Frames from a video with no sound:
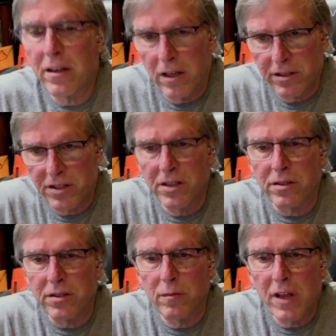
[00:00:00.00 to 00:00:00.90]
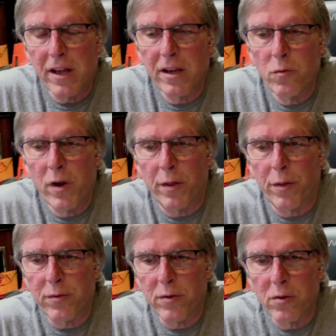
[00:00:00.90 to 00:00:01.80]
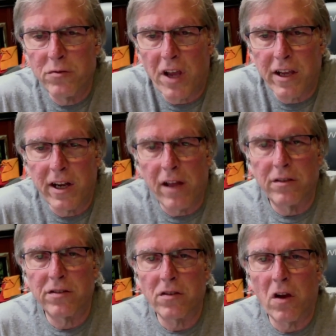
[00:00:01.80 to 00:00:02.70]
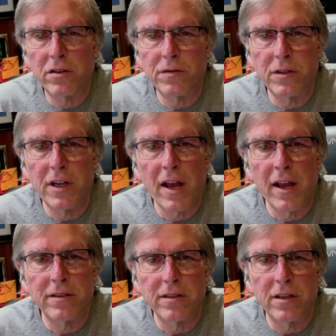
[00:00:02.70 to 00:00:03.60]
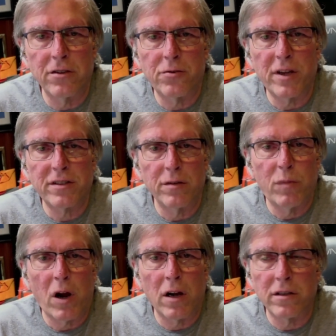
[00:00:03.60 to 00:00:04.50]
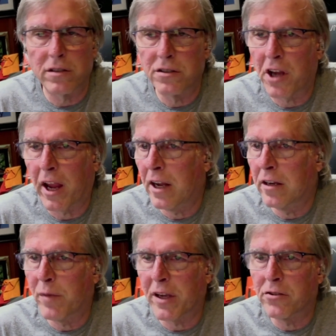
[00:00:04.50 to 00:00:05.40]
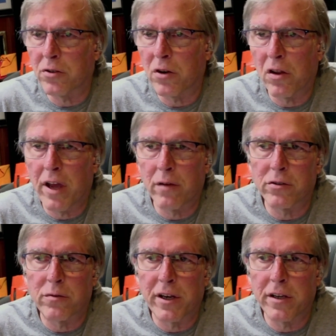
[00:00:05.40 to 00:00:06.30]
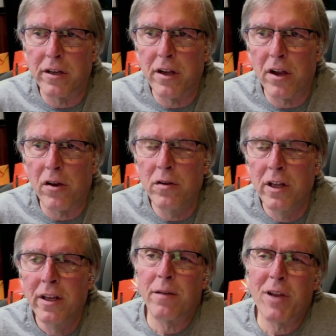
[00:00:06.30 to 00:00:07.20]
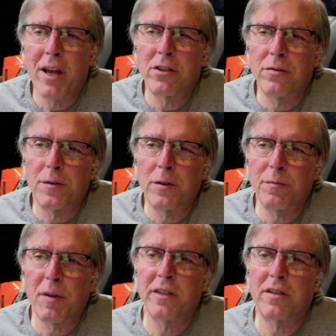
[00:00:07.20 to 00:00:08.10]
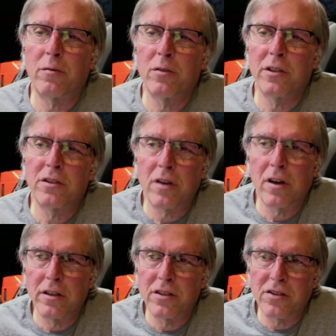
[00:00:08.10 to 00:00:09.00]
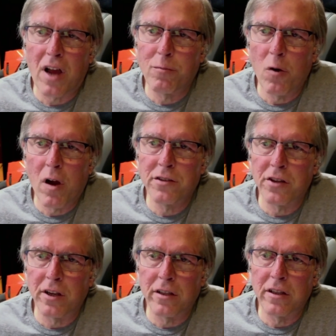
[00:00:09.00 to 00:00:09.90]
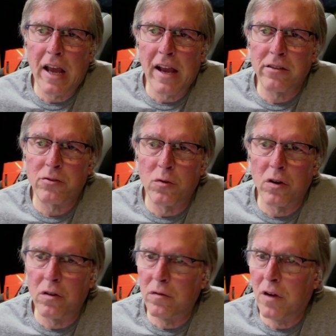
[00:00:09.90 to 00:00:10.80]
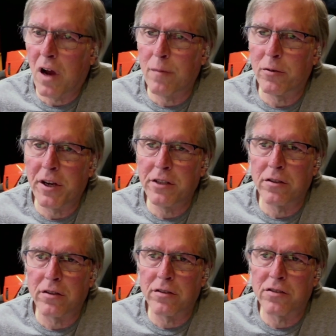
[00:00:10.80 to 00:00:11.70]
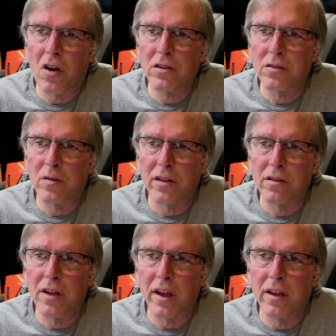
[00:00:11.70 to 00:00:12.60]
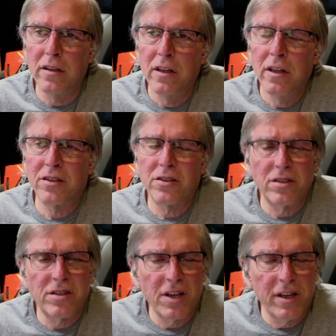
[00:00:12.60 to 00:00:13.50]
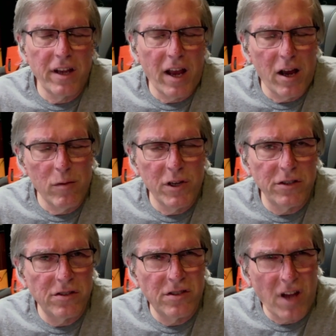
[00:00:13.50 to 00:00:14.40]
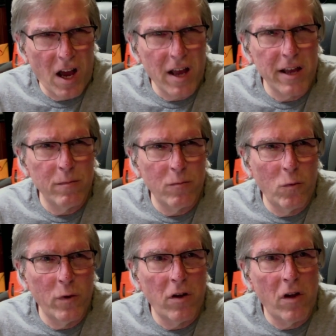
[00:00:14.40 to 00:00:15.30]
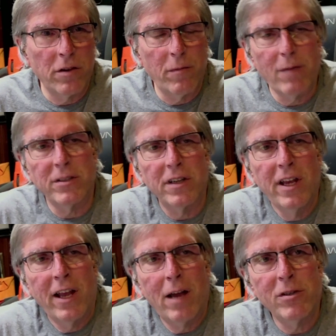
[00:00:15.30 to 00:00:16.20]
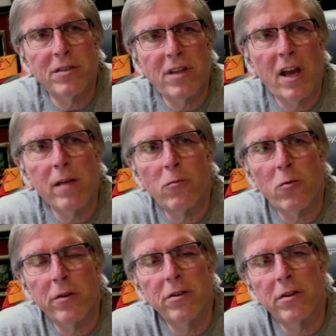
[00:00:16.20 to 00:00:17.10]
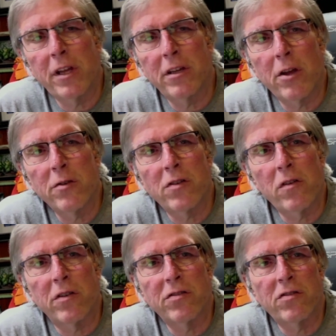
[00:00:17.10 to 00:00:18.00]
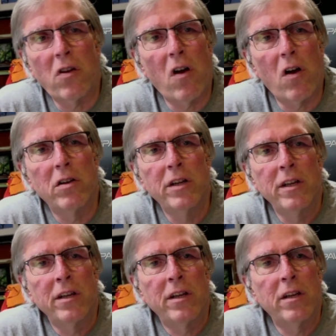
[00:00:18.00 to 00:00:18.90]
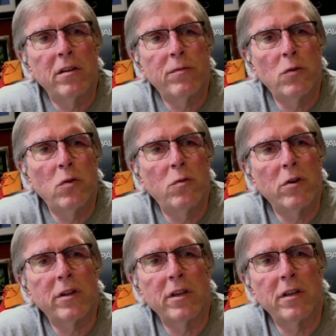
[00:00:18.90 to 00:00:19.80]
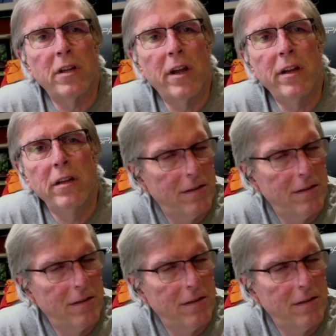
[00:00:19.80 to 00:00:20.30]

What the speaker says: a system that he went through checking out the saws for the guys and then dressing bars and chain and making sure all that was ready to go. And that was the first place I really started watching the actual operation of the saws throughout the day, and just to see how much time went on them. How much time, Warren, do you think goes on a saw in a full working day?